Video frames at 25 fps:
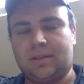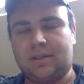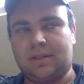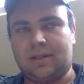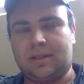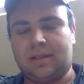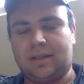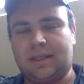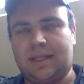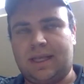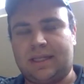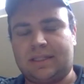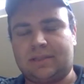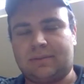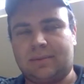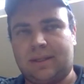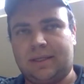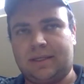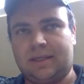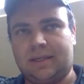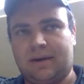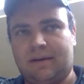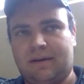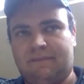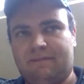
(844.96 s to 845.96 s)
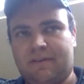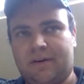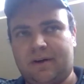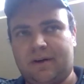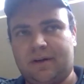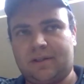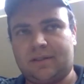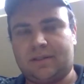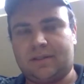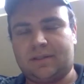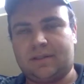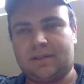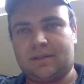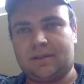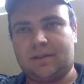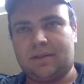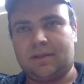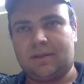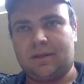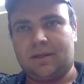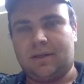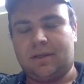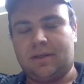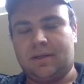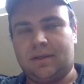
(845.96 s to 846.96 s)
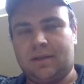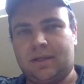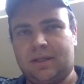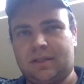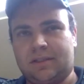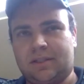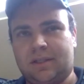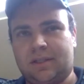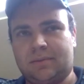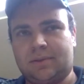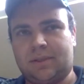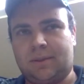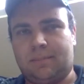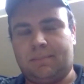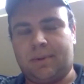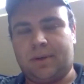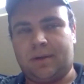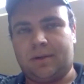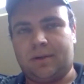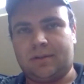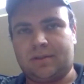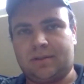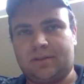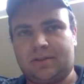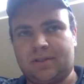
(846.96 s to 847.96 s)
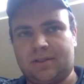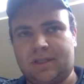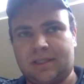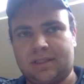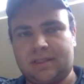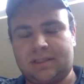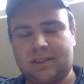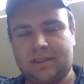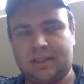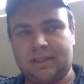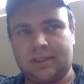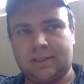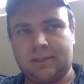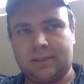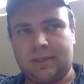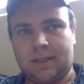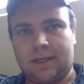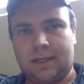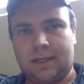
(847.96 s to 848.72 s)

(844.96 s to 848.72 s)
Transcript: that's what I did at first. In terms of post structure,